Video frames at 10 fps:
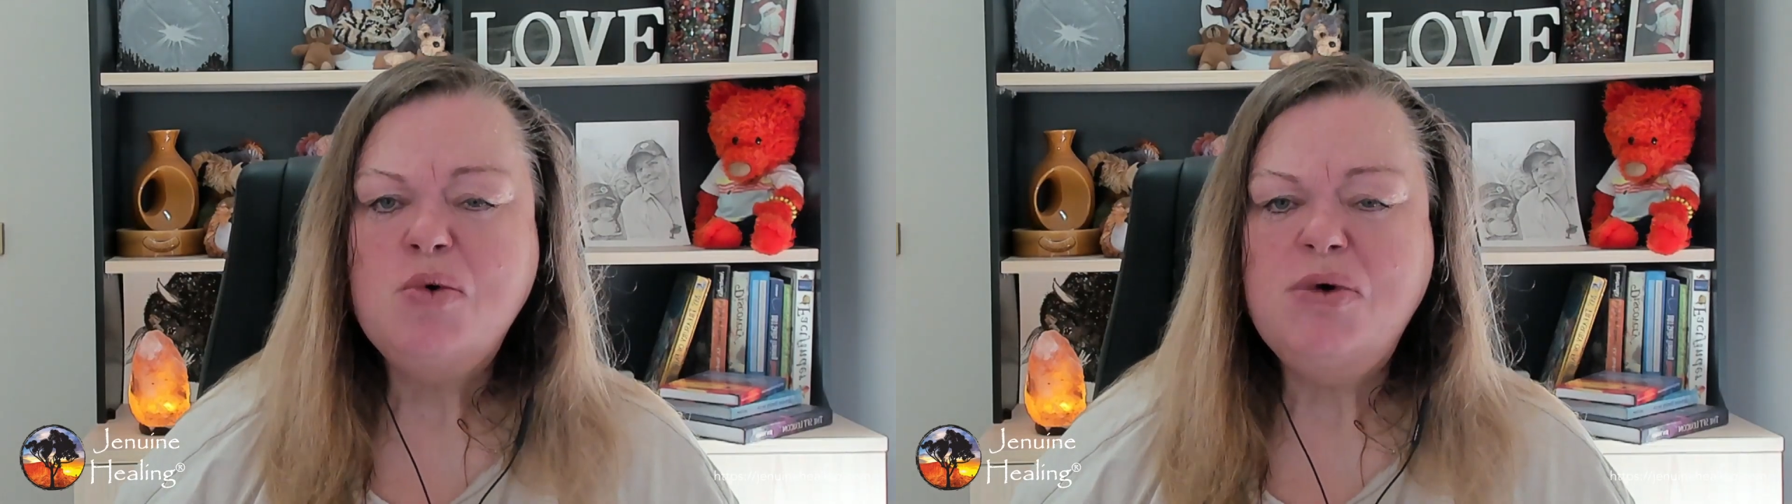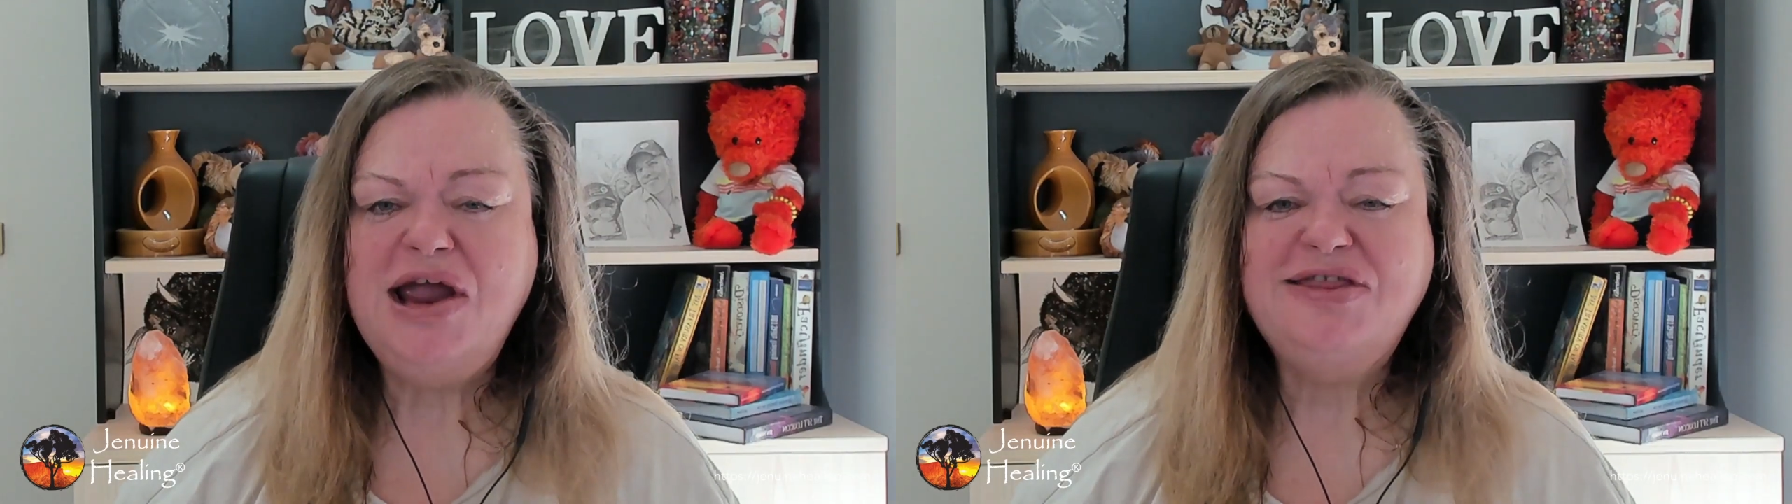
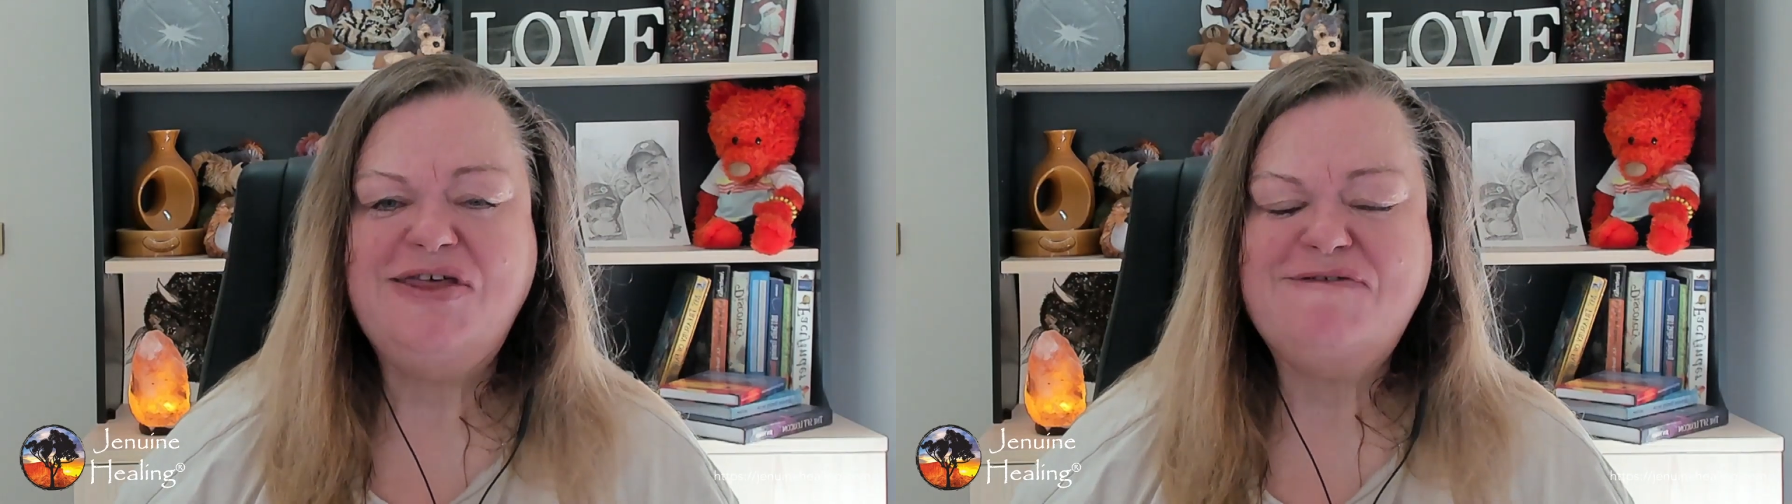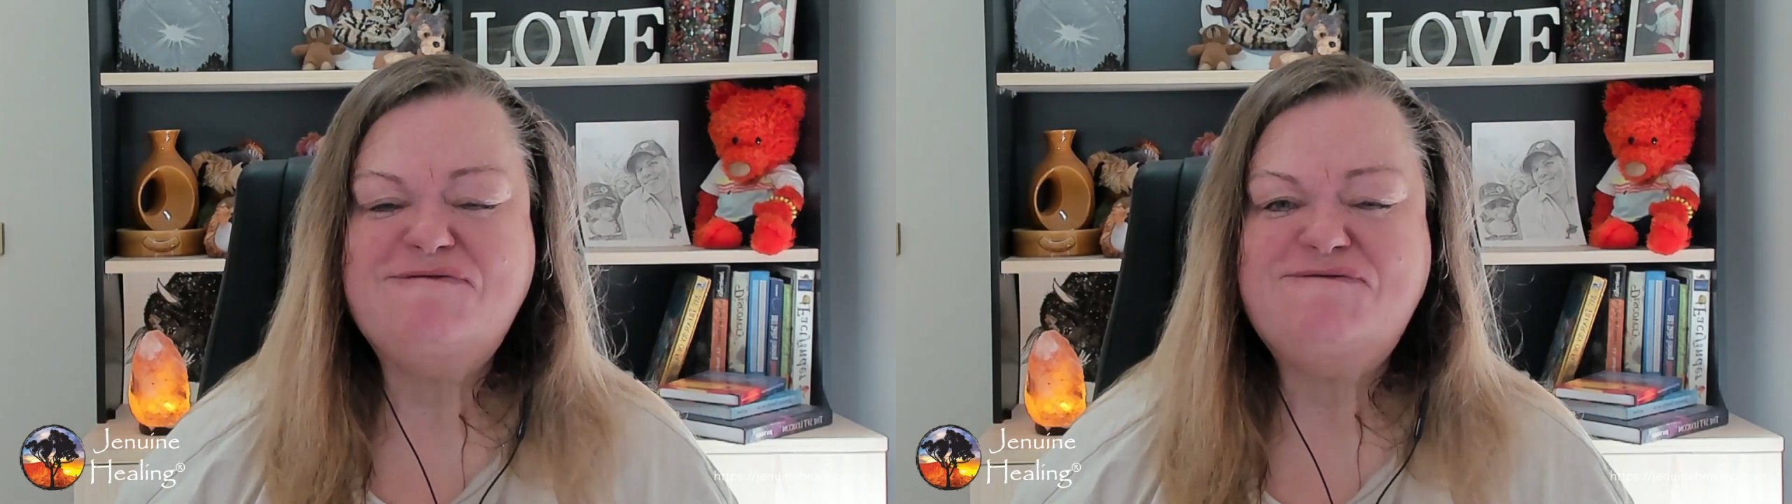wake
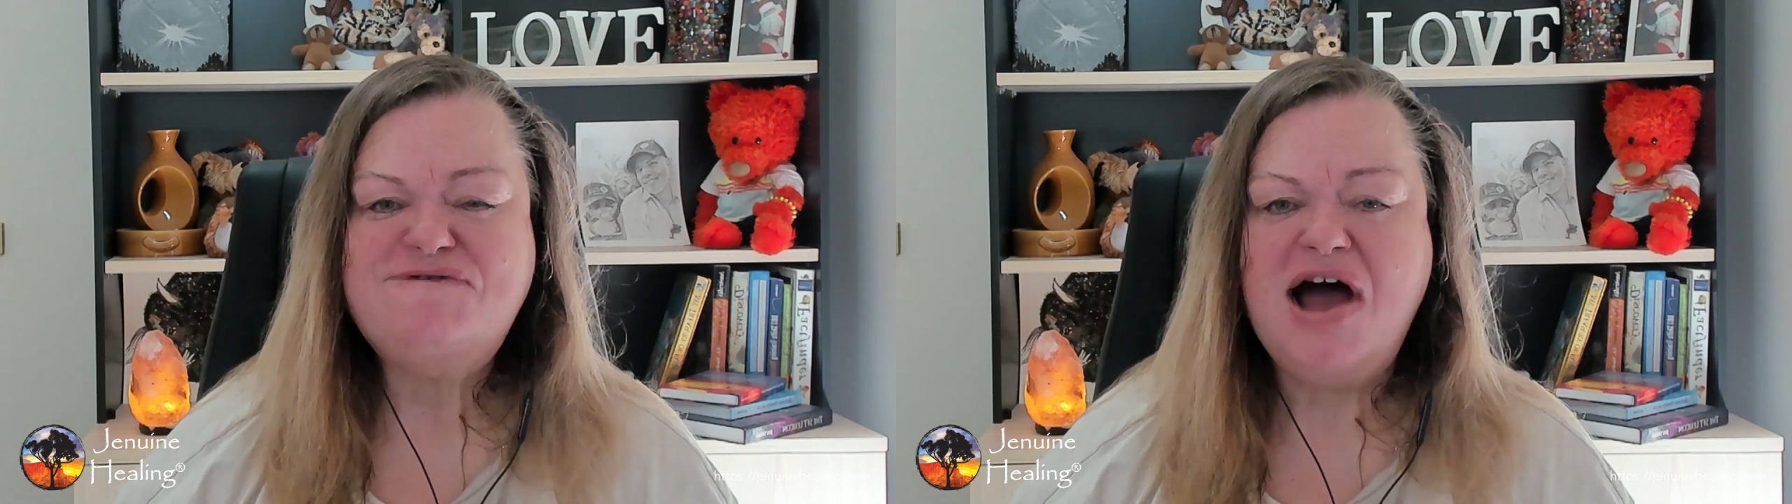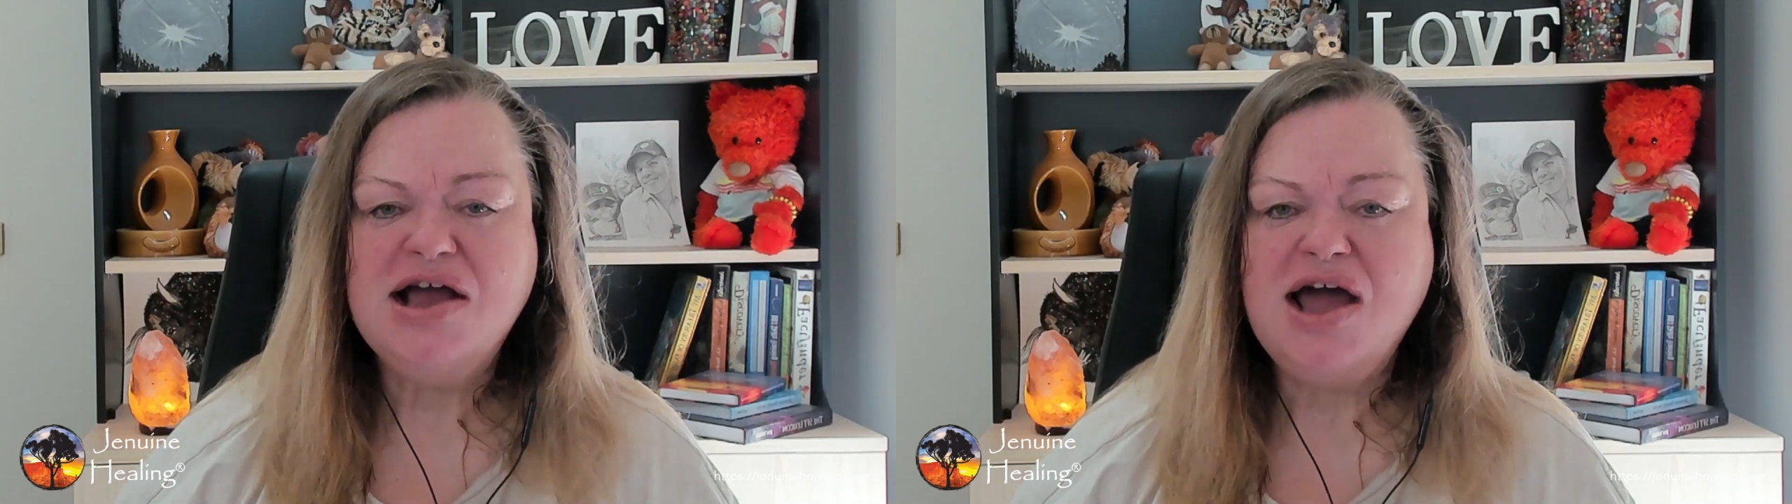the
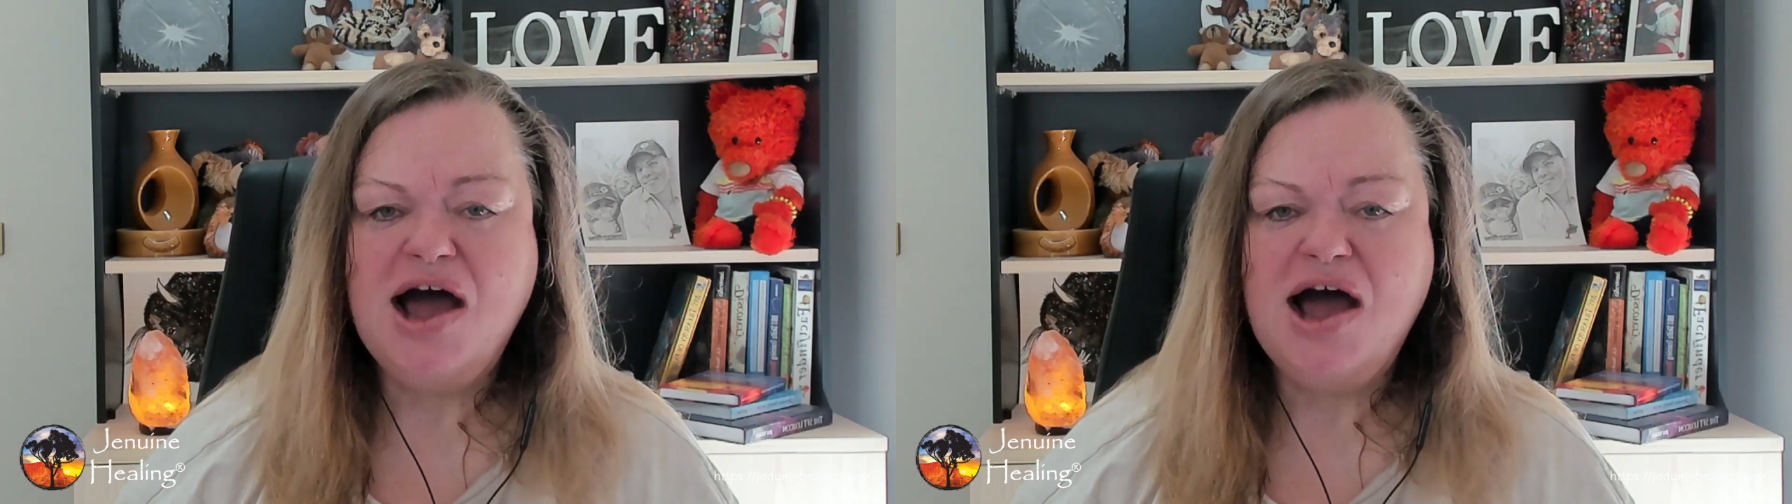fuck